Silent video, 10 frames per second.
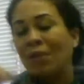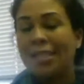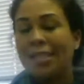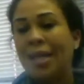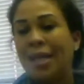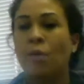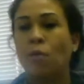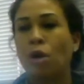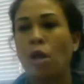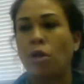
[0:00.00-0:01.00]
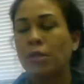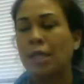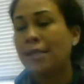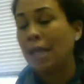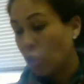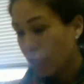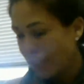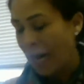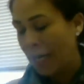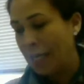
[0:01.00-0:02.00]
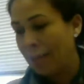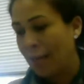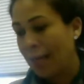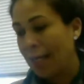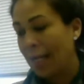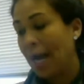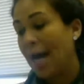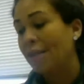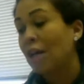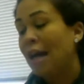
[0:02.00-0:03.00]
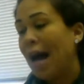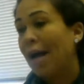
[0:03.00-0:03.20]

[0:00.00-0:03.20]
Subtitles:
I sat down and wrote all those things. I looked at it and I'm like, gosh,